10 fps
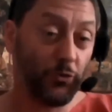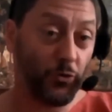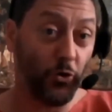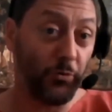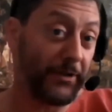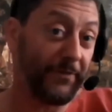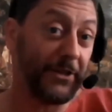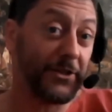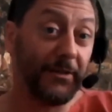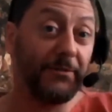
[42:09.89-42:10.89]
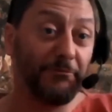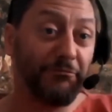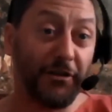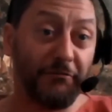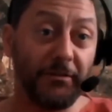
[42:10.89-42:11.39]
or one of its
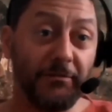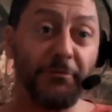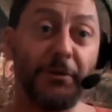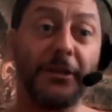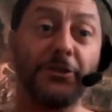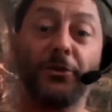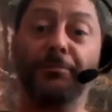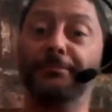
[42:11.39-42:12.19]
brethren from the KnightShop.